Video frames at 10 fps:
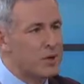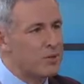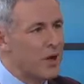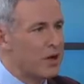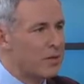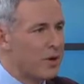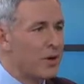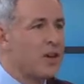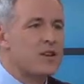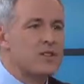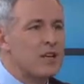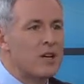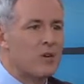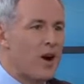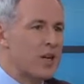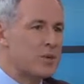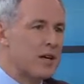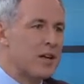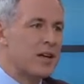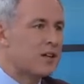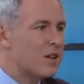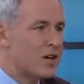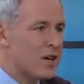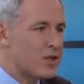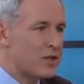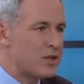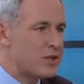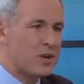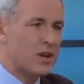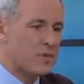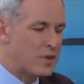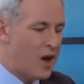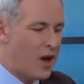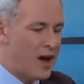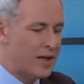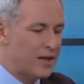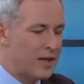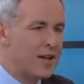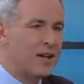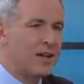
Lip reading: we keep talking about Sidney Crosby and concussions when it comes to hockey.